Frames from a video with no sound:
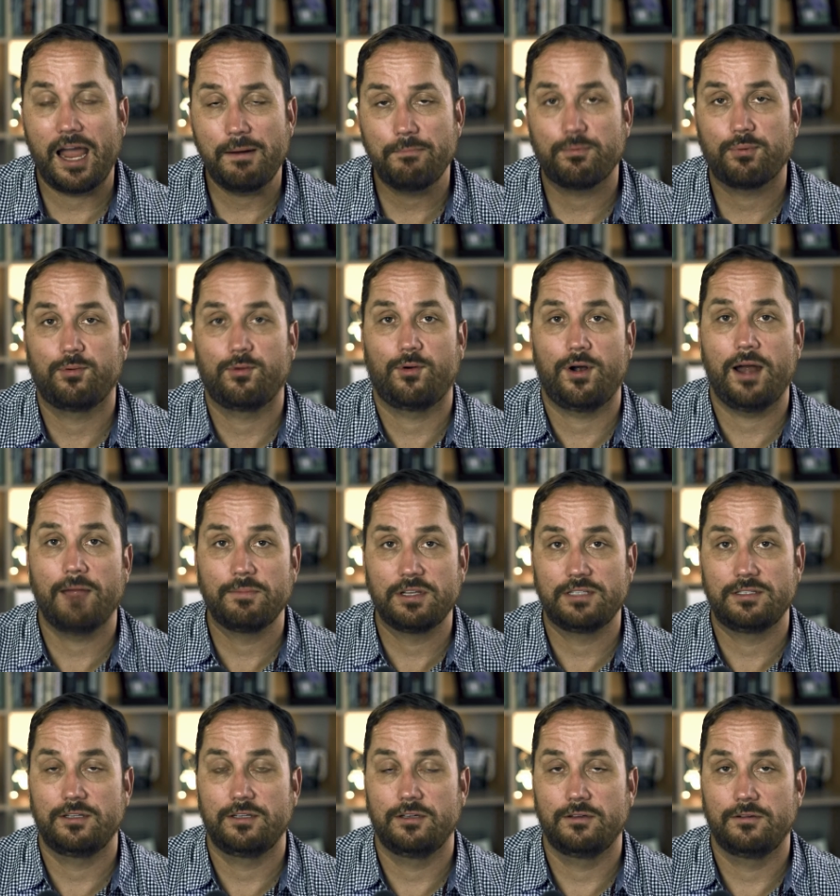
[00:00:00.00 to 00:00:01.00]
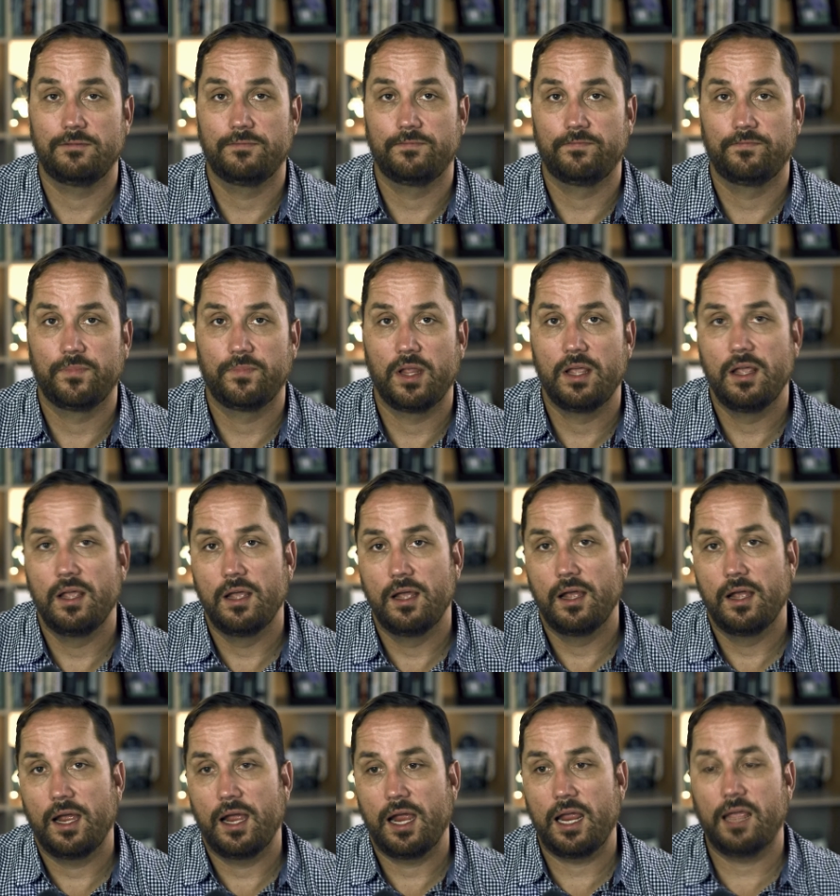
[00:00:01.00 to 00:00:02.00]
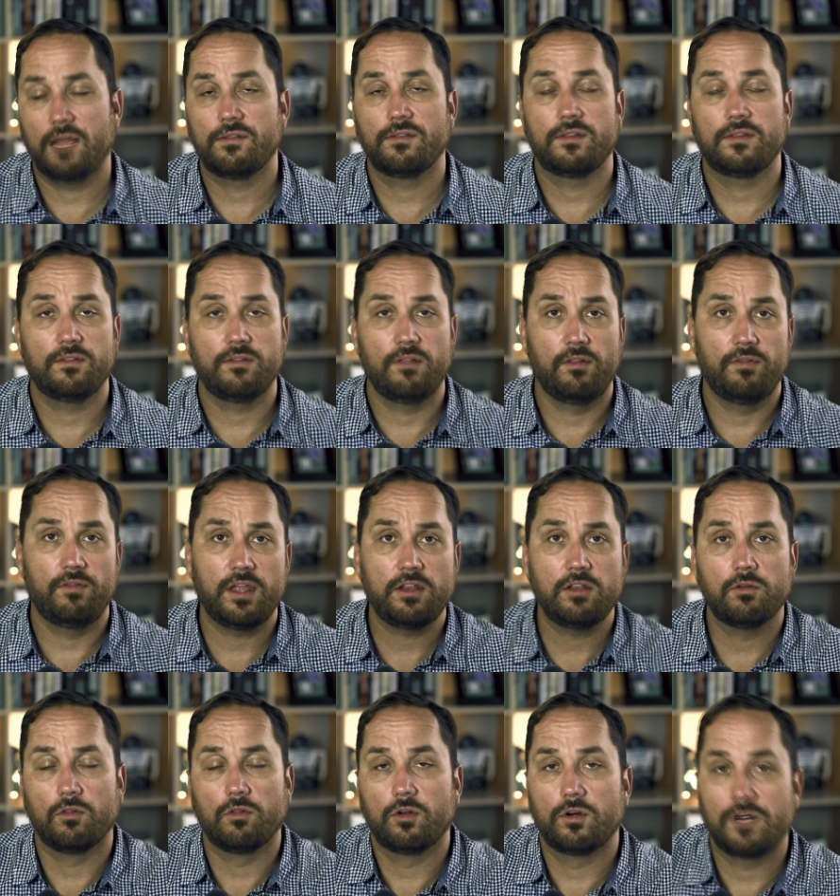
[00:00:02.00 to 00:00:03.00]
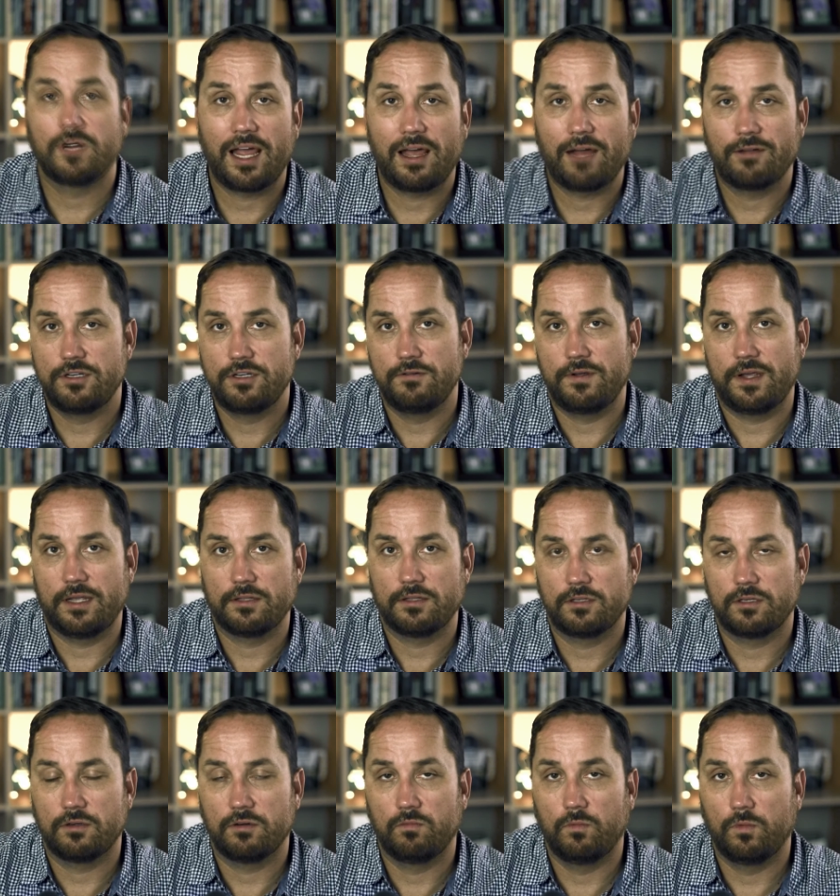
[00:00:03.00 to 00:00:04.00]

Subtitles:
I promise you. And then you'll learn how to answer.